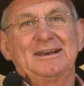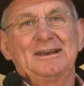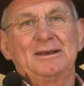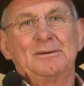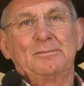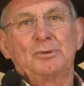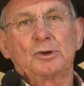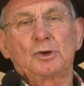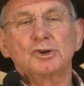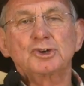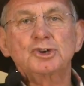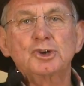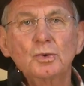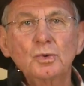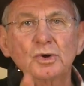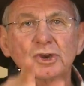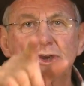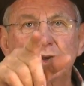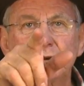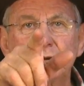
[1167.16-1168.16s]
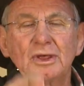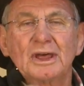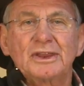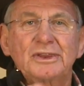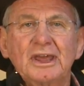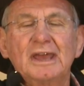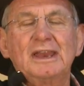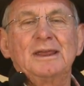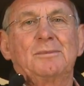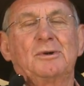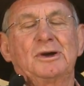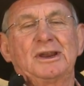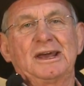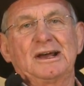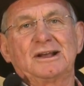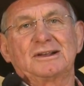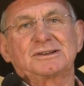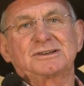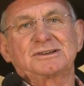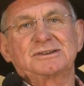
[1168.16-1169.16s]
Because you wouldn't do that to anybody
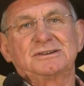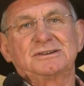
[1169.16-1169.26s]
else.